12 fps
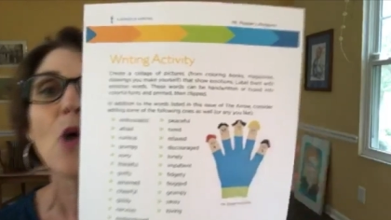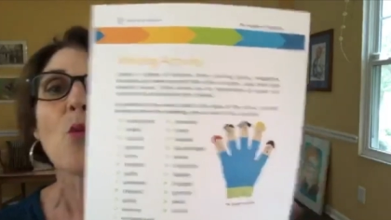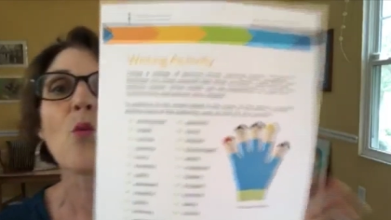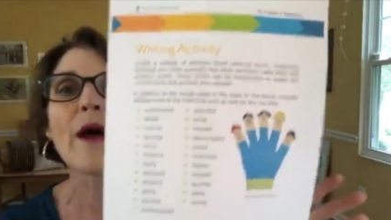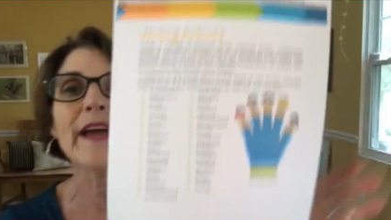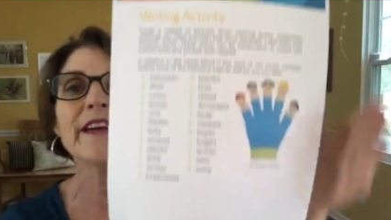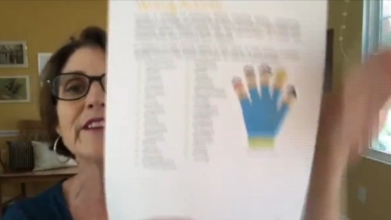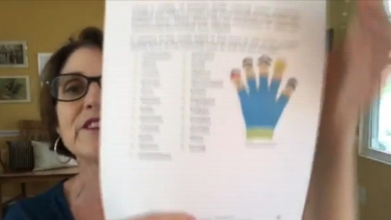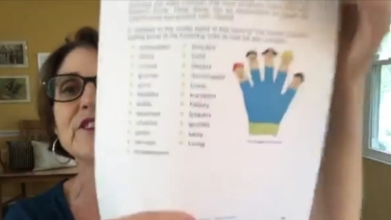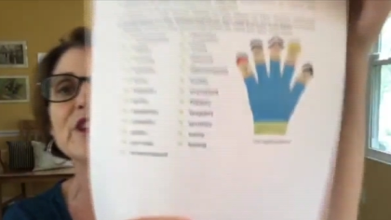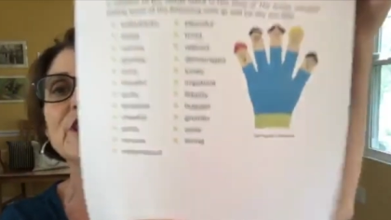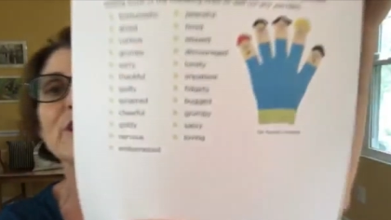ways
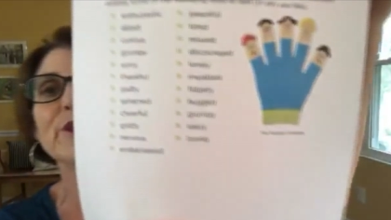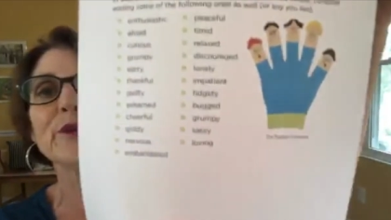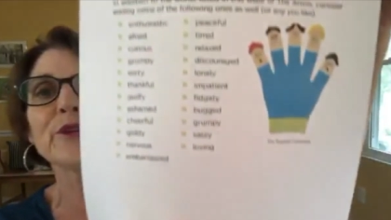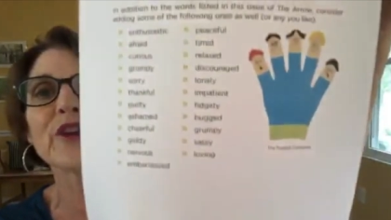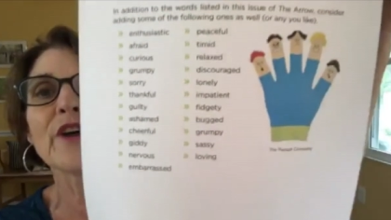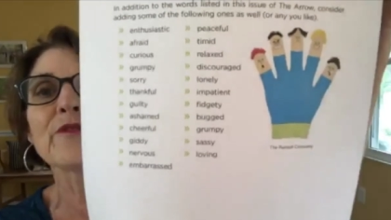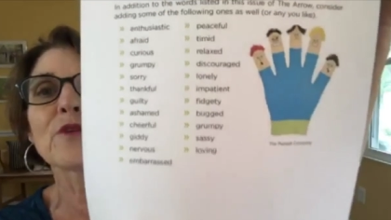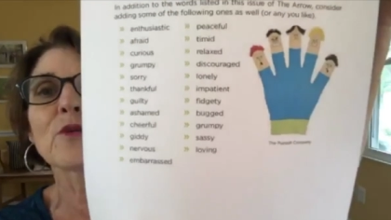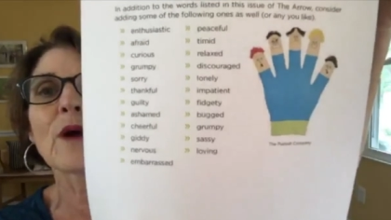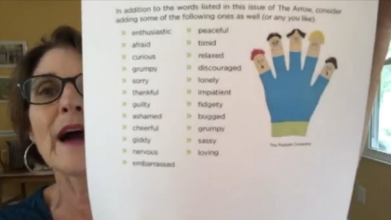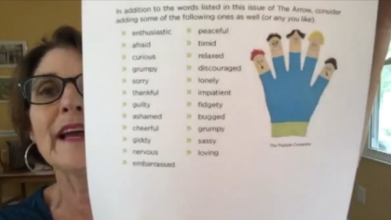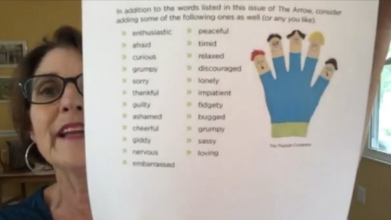to use a
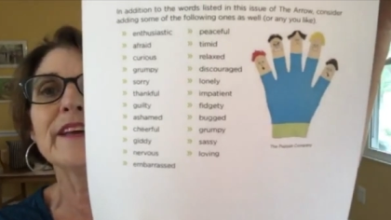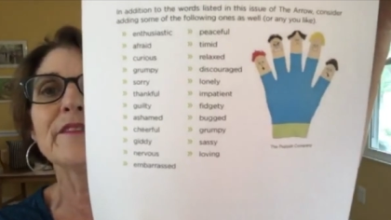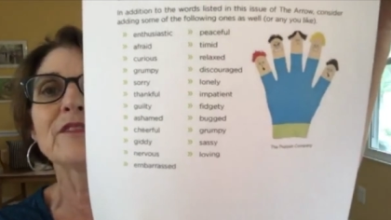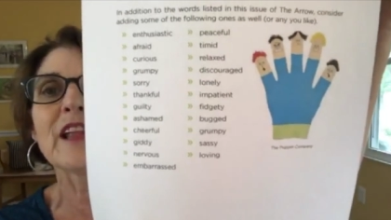variety of